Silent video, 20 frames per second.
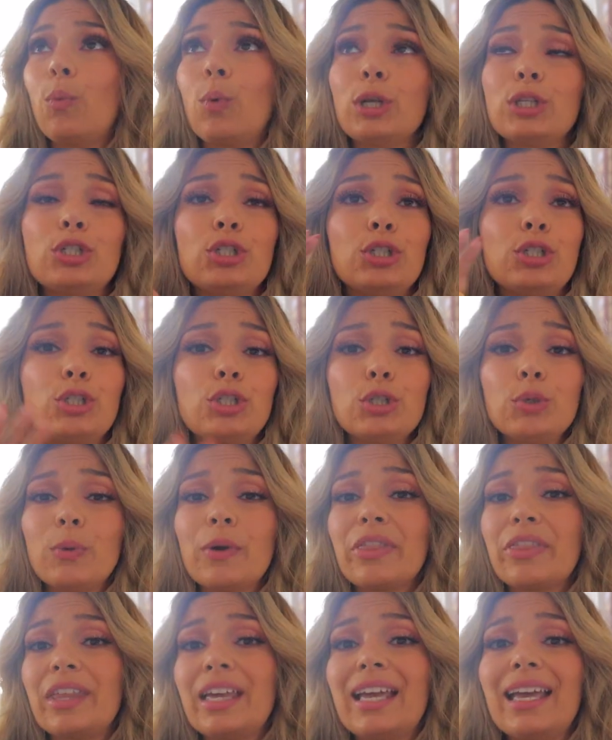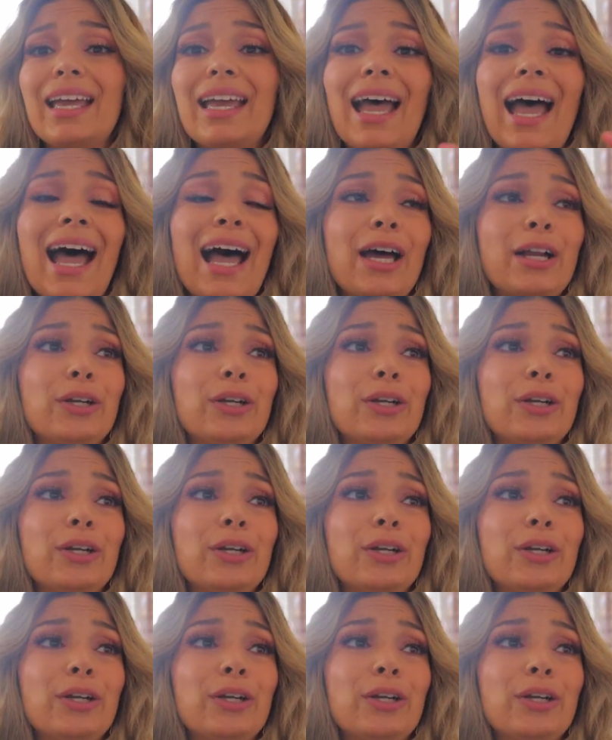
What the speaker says: what to do with it,